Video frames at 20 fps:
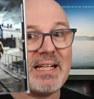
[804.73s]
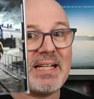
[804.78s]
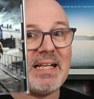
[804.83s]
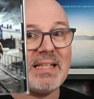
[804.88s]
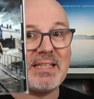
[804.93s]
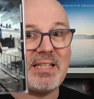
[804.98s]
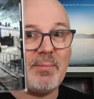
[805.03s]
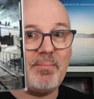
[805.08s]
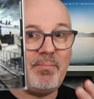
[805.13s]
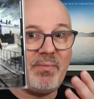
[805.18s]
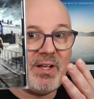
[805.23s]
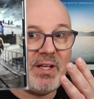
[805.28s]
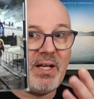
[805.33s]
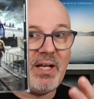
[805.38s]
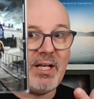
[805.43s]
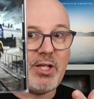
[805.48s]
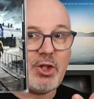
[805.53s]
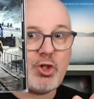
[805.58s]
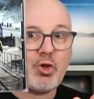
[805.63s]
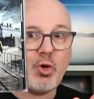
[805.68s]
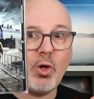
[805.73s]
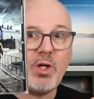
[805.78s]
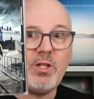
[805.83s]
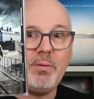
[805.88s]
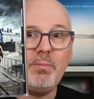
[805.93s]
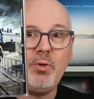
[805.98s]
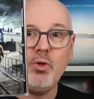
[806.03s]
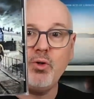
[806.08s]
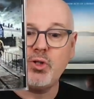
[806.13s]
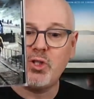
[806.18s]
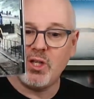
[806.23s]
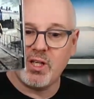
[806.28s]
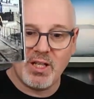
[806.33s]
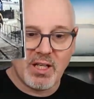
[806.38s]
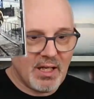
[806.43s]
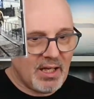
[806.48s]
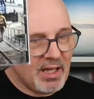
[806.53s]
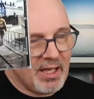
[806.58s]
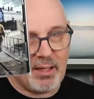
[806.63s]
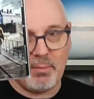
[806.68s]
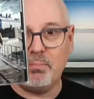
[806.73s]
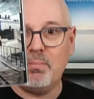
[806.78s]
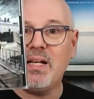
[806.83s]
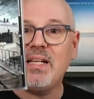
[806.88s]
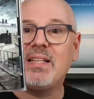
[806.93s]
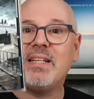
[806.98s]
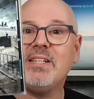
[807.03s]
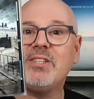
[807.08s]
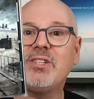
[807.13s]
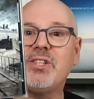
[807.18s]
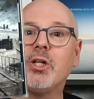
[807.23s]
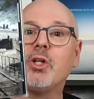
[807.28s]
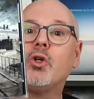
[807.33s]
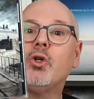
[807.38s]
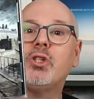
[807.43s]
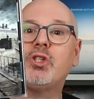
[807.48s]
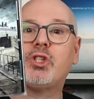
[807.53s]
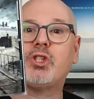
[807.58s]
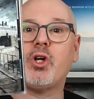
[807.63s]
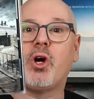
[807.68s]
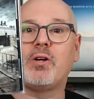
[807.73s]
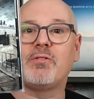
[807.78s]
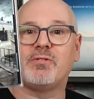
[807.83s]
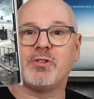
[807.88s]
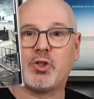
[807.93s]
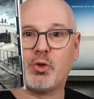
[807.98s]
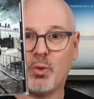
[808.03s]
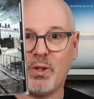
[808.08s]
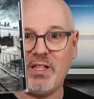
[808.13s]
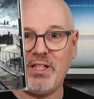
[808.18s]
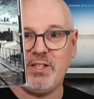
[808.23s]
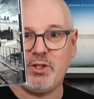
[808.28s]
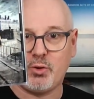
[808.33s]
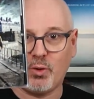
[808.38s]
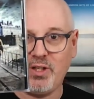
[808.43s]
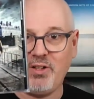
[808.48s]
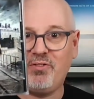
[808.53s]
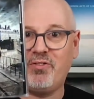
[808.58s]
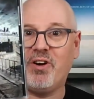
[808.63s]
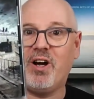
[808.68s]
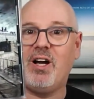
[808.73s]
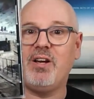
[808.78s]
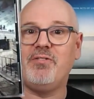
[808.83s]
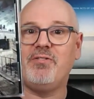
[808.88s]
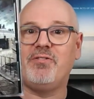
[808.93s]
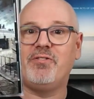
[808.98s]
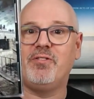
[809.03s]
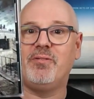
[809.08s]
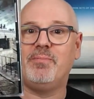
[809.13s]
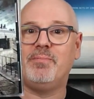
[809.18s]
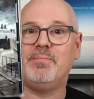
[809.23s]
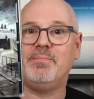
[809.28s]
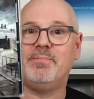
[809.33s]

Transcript: Get them, enjoy the music, and make this a good start for 2025.